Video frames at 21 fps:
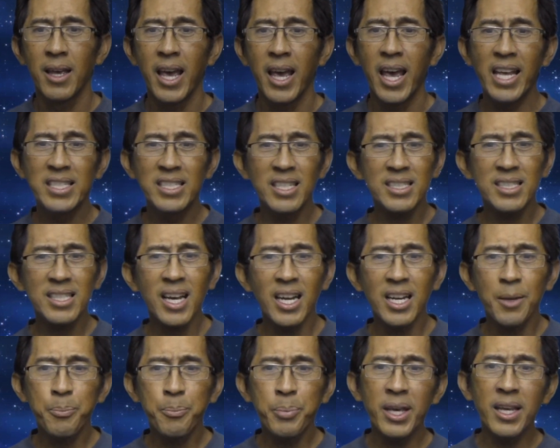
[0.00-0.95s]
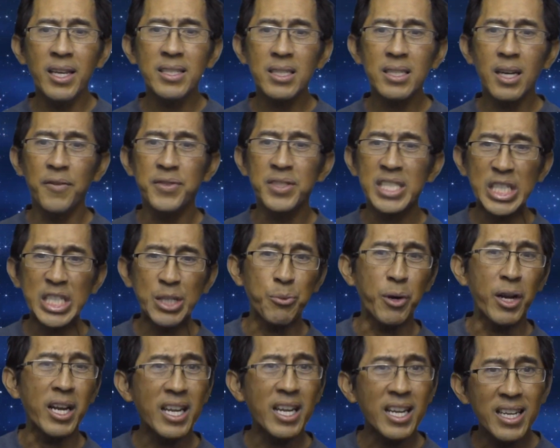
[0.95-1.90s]
Is this kind of peace of
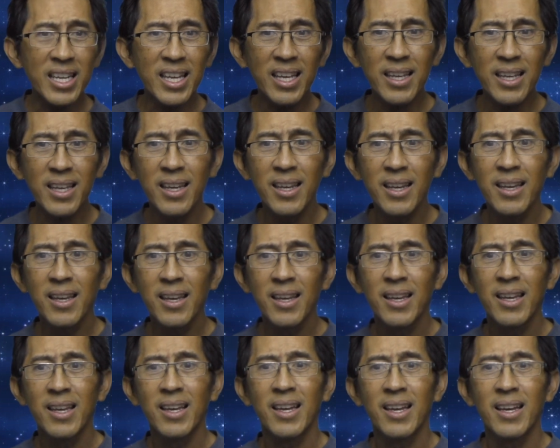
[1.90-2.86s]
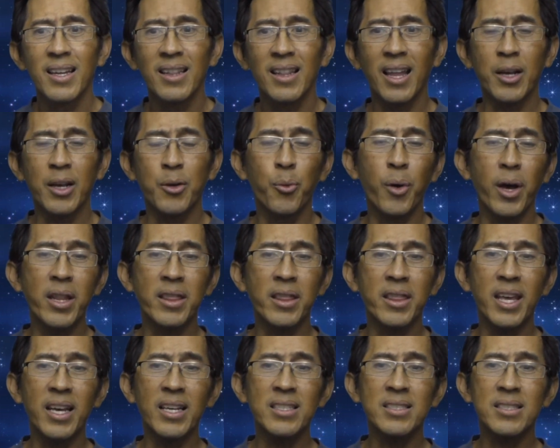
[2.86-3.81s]
serenity? Like when
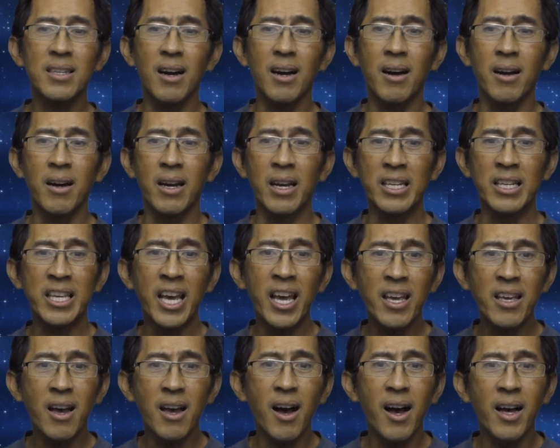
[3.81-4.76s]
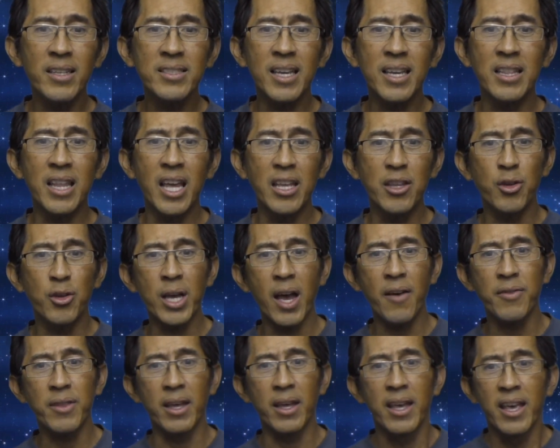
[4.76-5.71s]
things are in chaos and that you
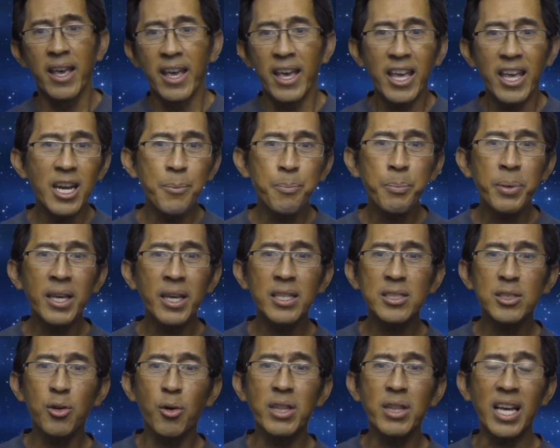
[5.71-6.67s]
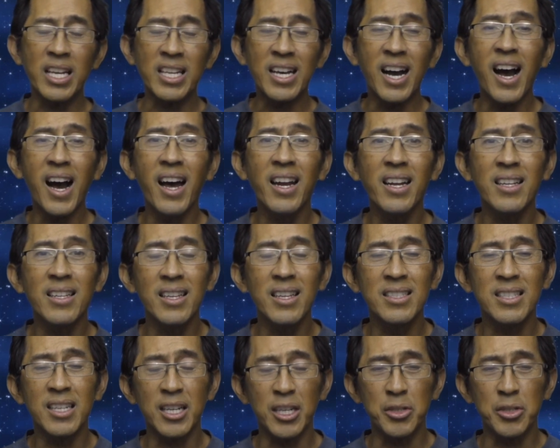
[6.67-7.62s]
have the inner peace knowing that God
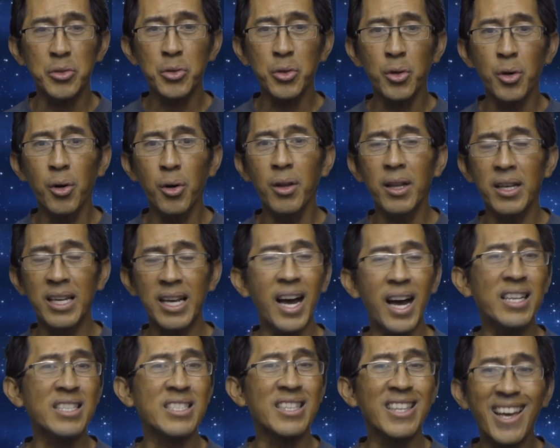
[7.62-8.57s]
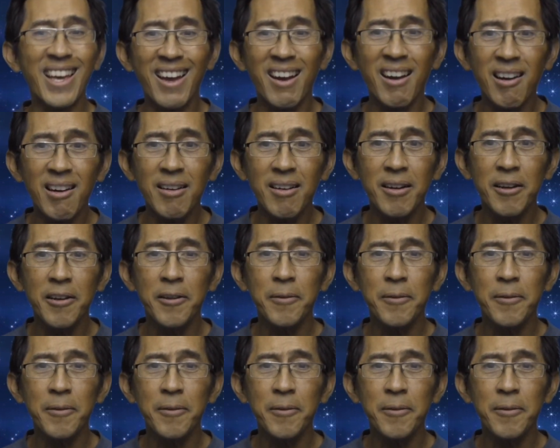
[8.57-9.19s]
is in control, God is there?